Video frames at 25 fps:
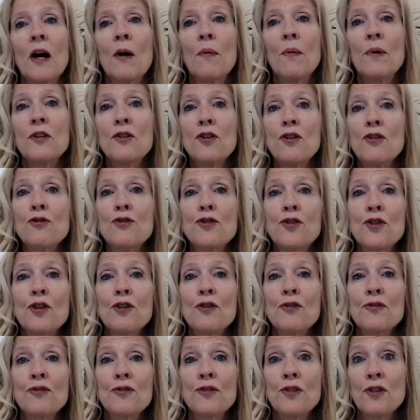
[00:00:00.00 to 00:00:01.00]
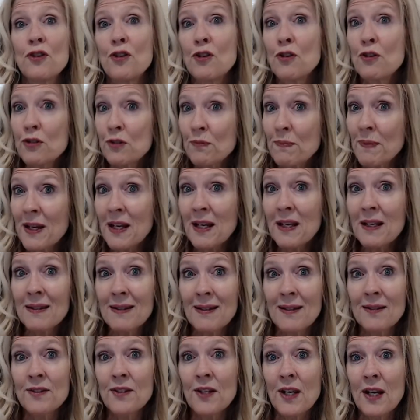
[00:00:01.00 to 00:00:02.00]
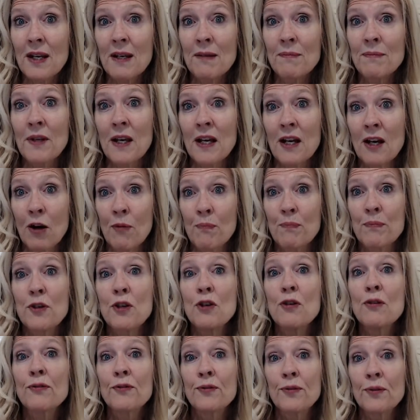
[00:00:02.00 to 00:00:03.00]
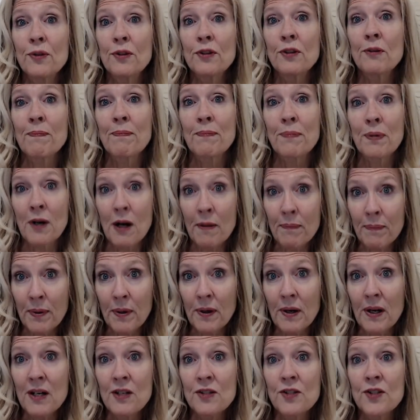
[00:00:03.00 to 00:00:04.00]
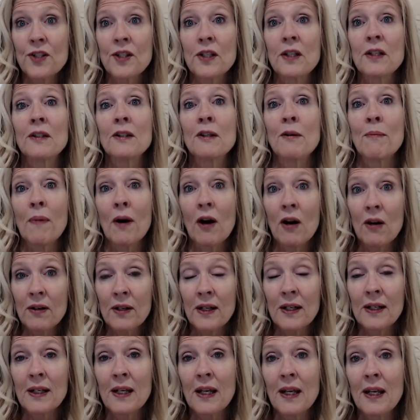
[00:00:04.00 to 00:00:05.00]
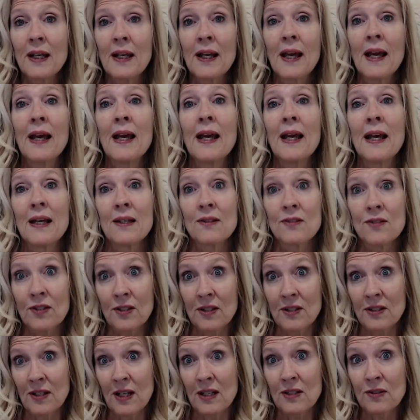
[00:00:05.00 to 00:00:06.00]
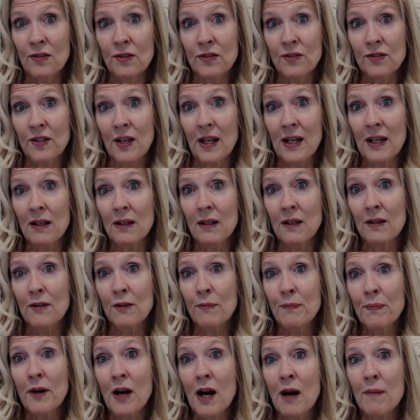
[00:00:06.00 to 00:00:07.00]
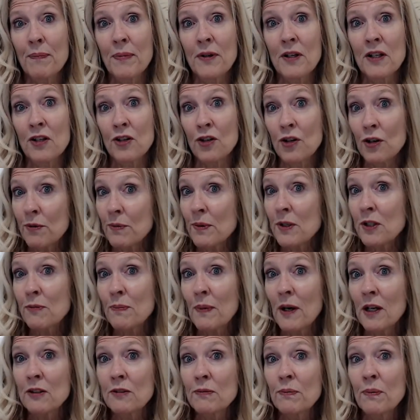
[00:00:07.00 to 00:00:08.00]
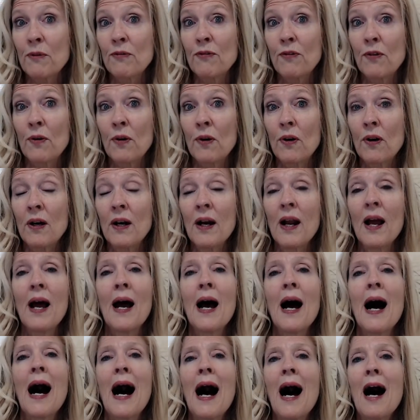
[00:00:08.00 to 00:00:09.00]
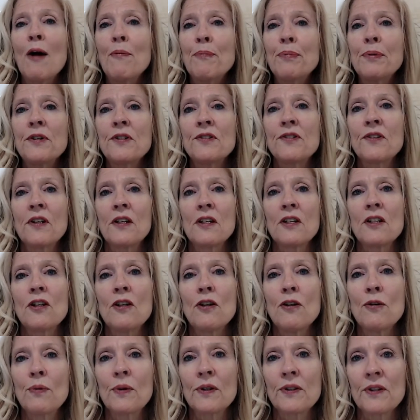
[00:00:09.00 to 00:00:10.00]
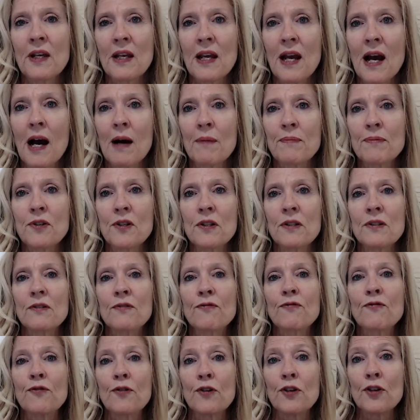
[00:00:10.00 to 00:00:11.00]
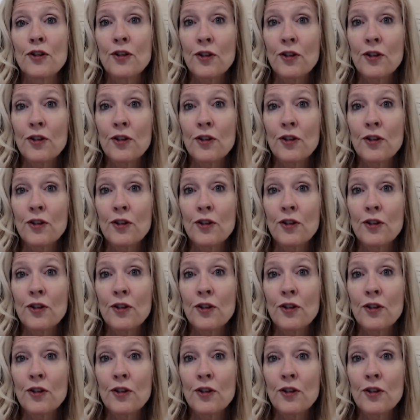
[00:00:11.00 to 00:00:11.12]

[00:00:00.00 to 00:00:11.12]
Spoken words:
Now, when you choose to use me and the team to help you through the preparation, the marketing, and successful sale of the property you're responsible for, I'll present you with the options for